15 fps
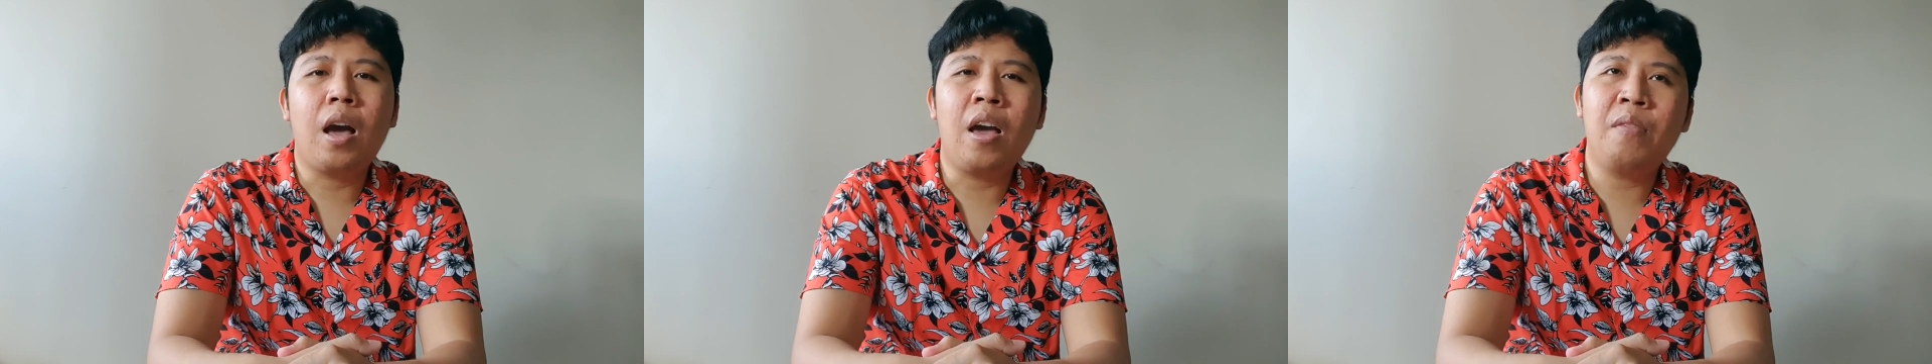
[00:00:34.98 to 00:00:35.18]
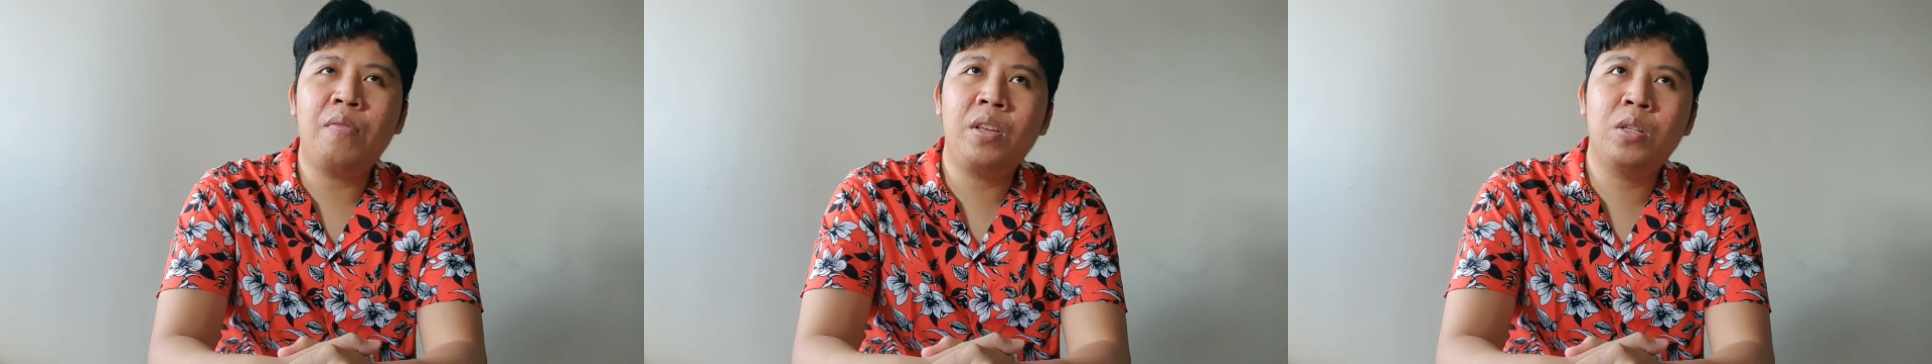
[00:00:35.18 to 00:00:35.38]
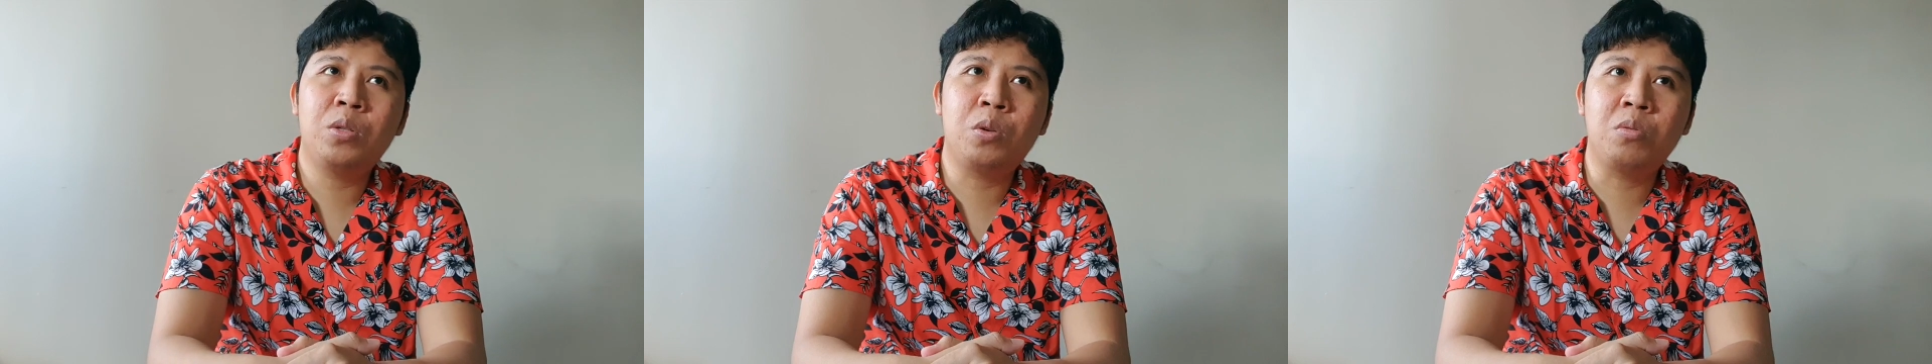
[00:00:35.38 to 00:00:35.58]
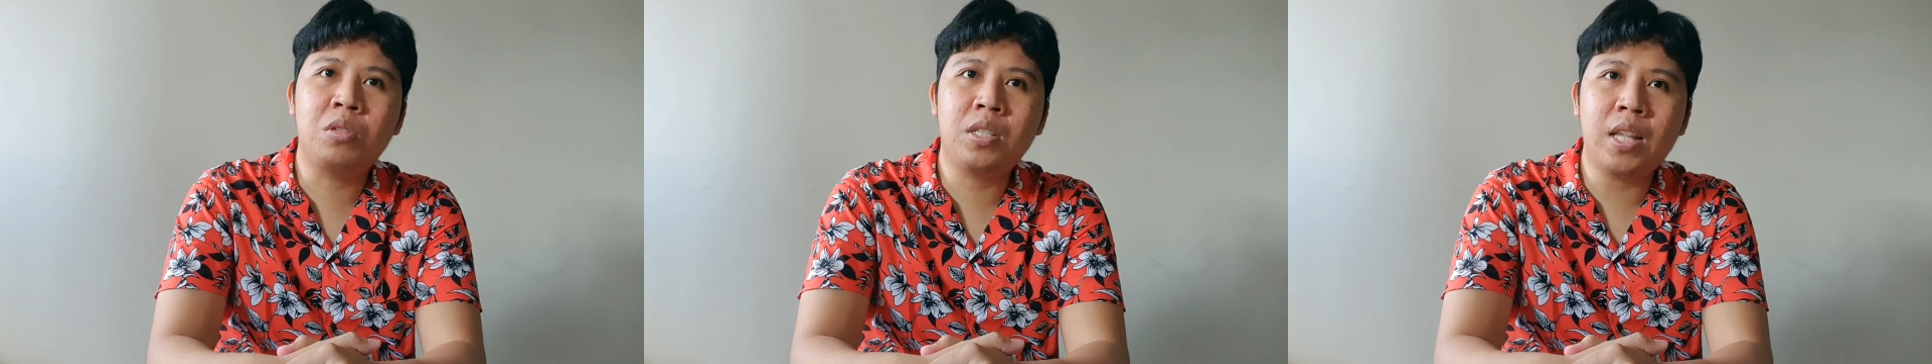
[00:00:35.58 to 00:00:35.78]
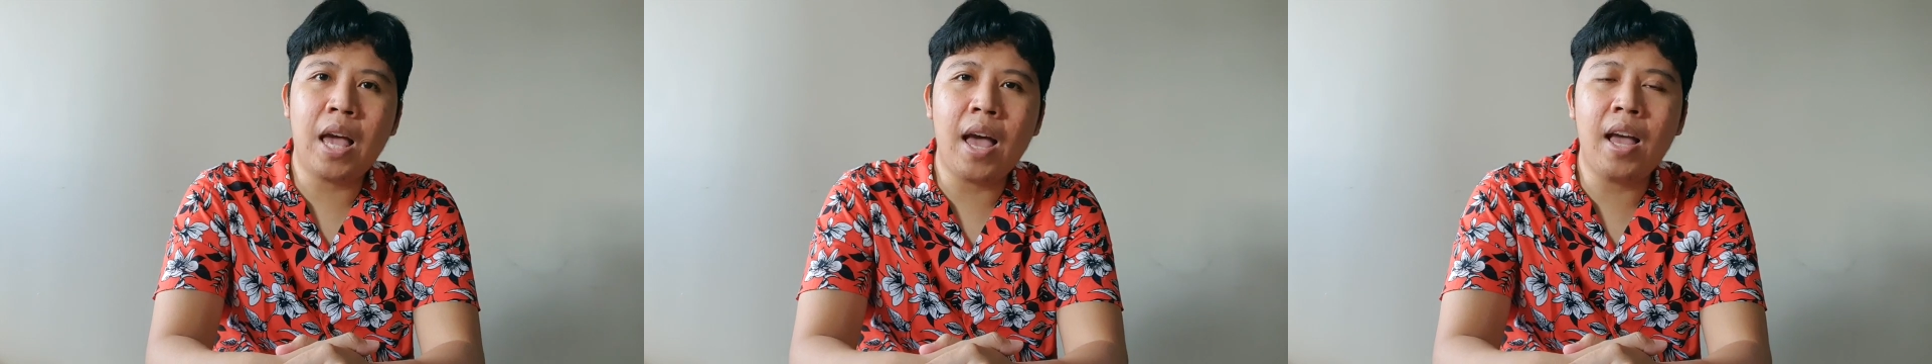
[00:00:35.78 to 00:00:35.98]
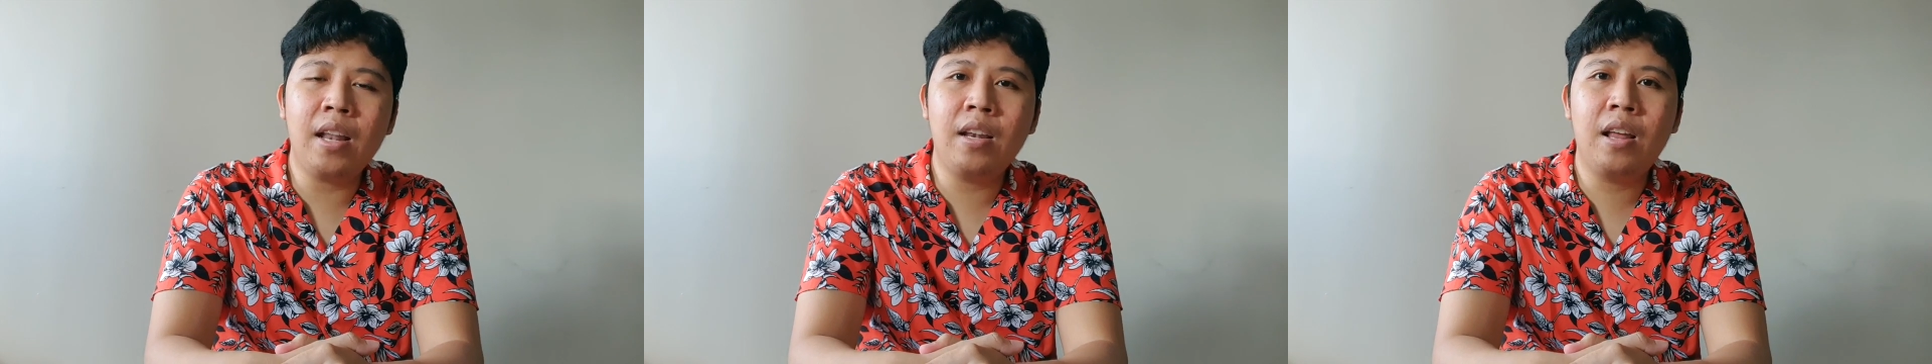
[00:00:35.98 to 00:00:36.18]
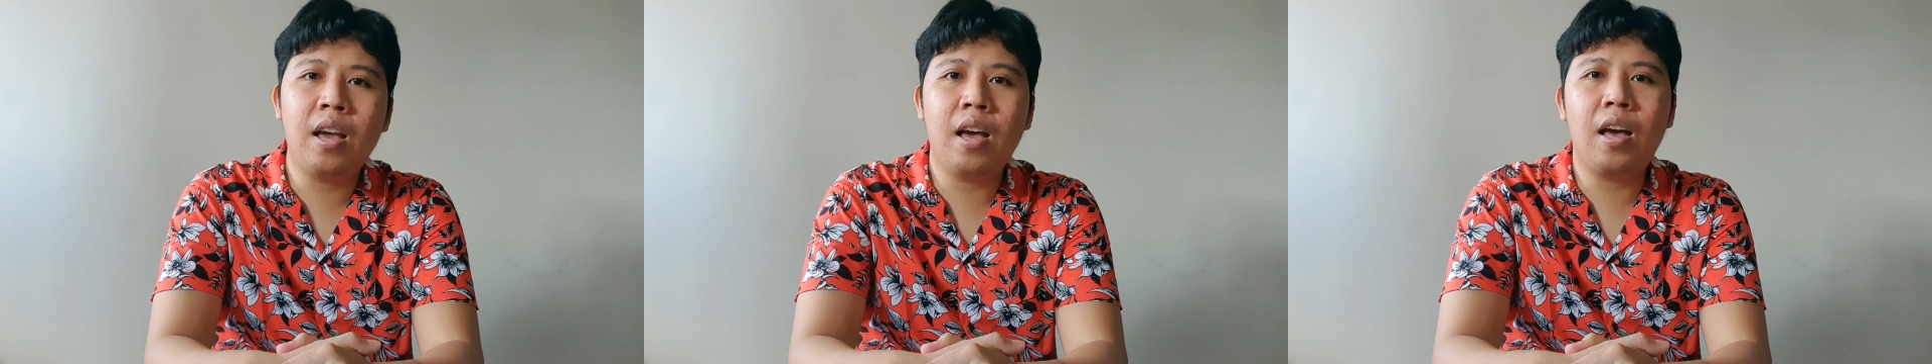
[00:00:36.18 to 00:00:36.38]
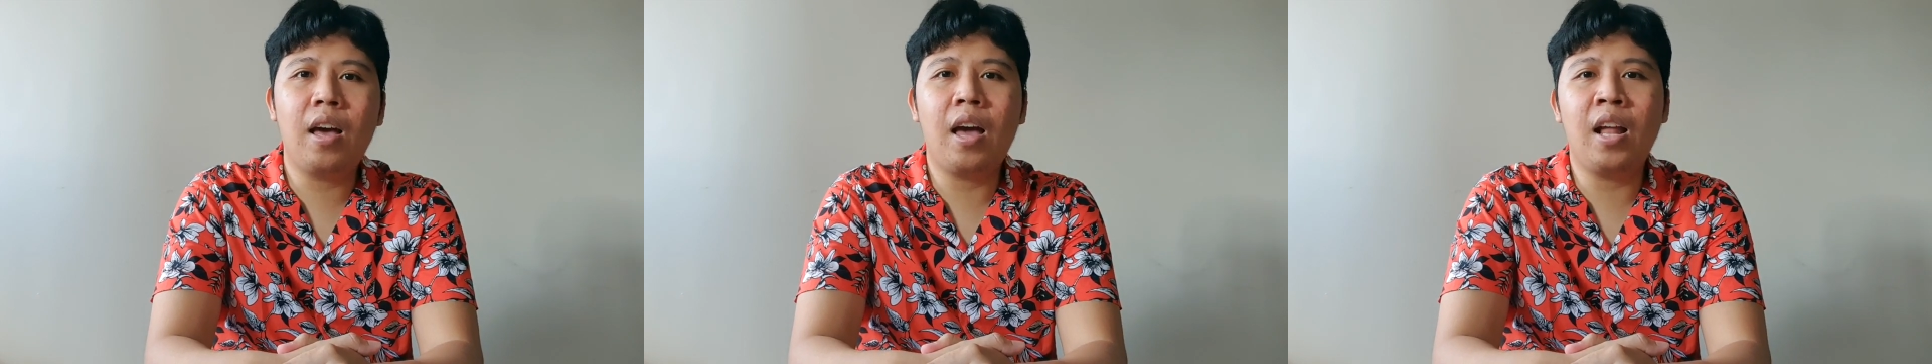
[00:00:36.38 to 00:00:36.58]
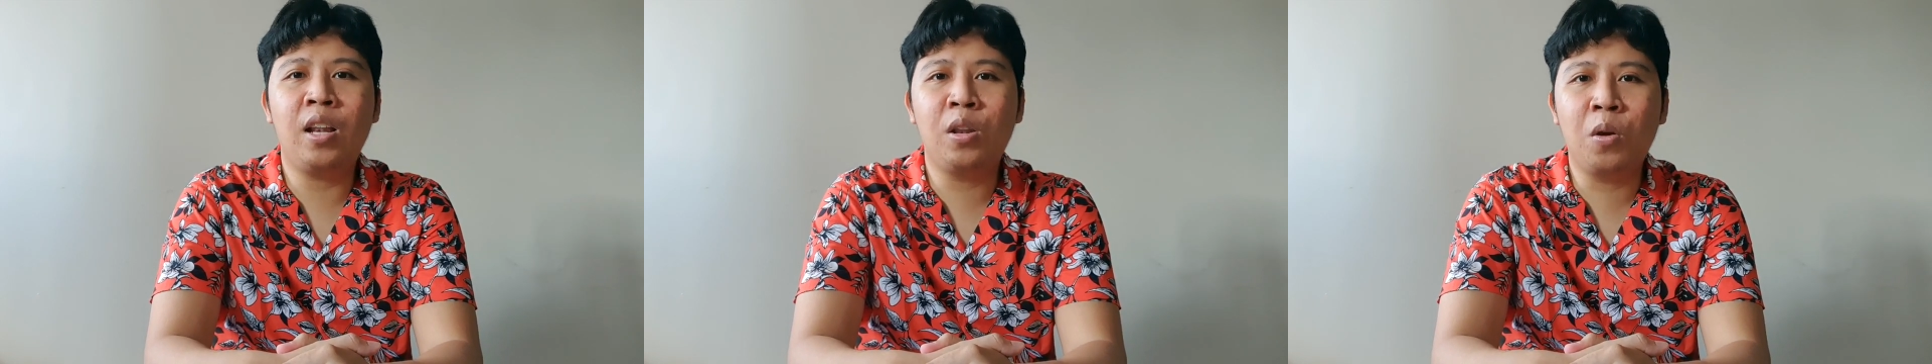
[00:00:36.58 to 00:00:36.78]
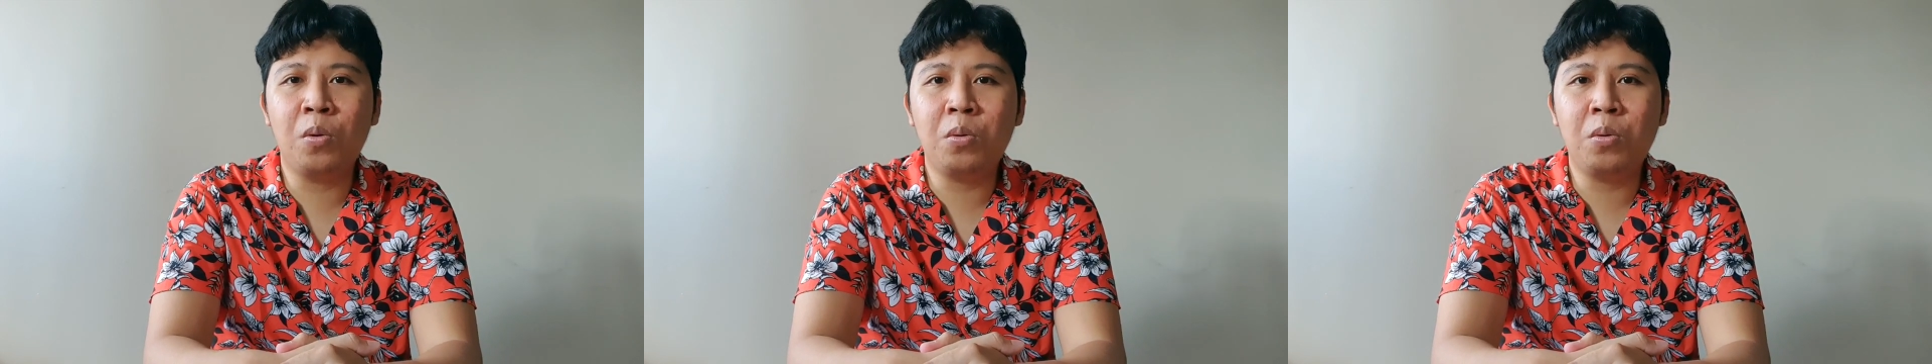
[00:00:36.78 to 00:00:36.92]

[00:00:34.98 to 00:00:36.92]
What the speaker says: I feel so sad and